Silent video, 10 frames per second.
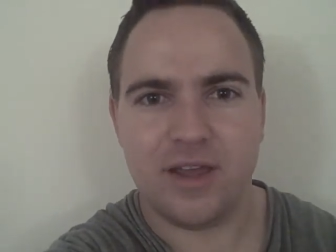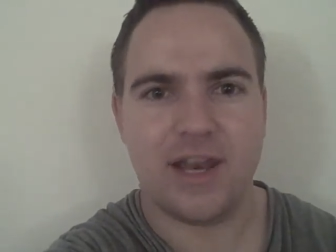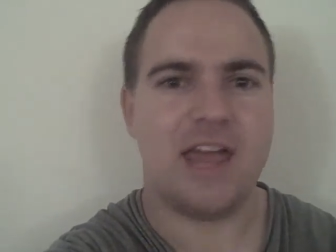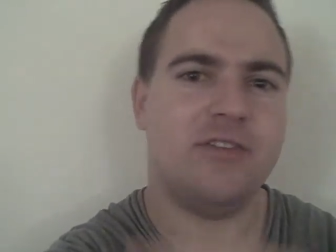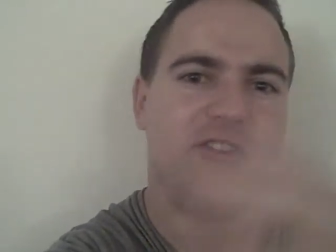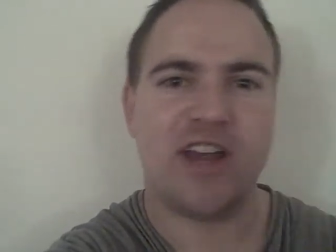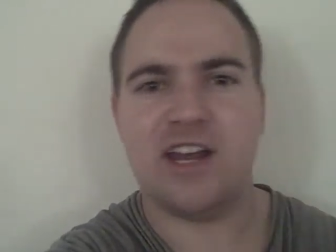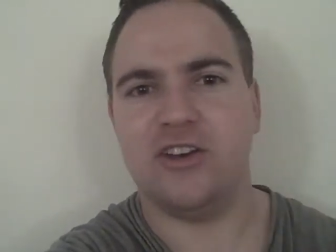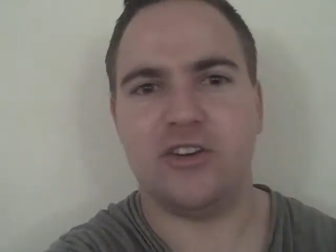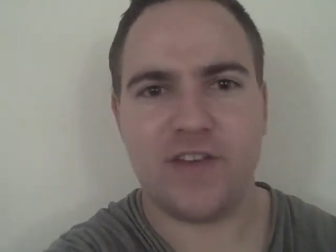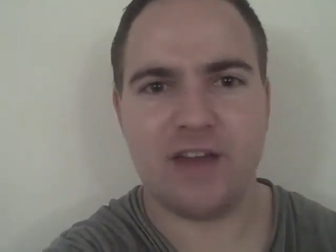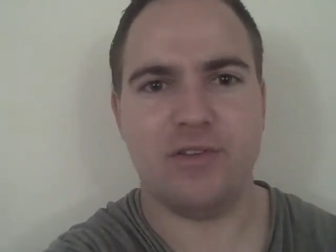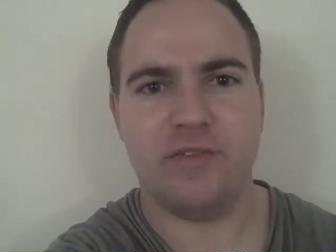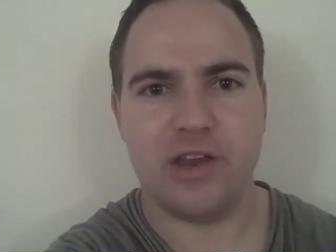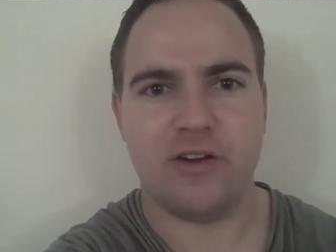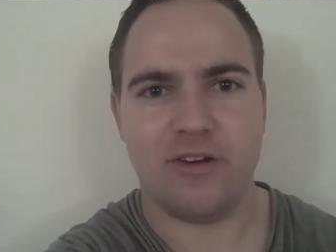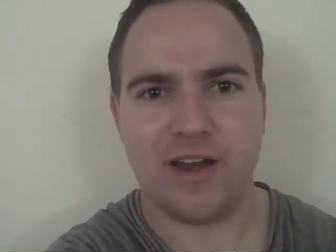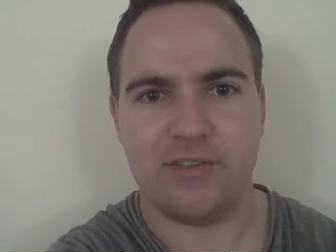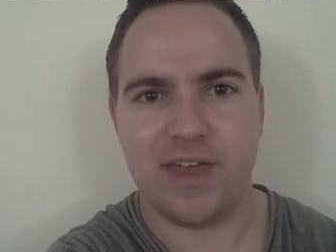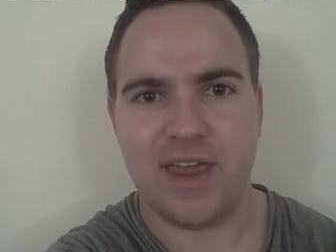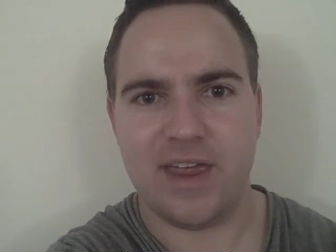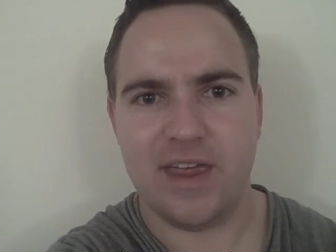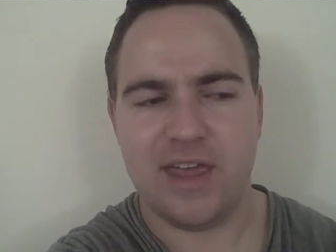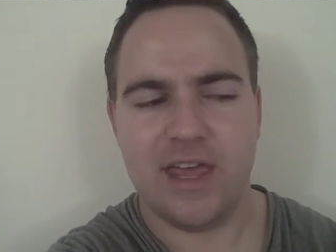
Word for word: And I have a challenge for every viewer out there.